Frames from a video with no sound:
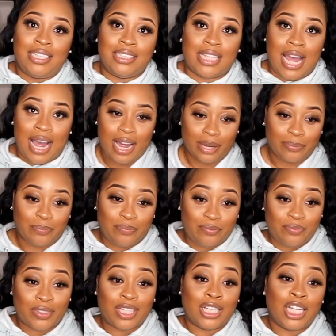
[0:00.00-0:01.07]
That,
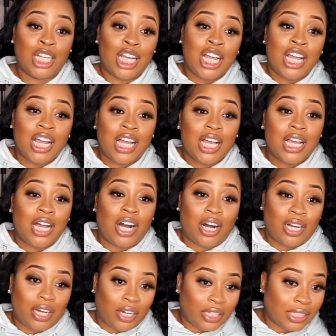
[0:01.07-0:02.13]

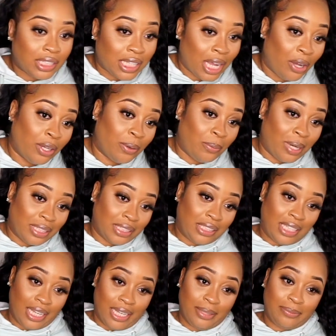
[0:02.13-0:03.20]
on a scale of 1 to
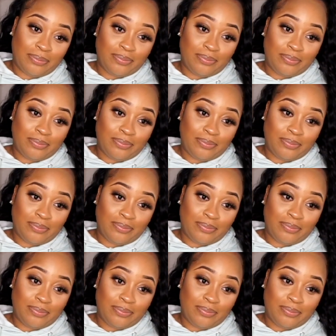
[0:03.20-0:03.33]
10.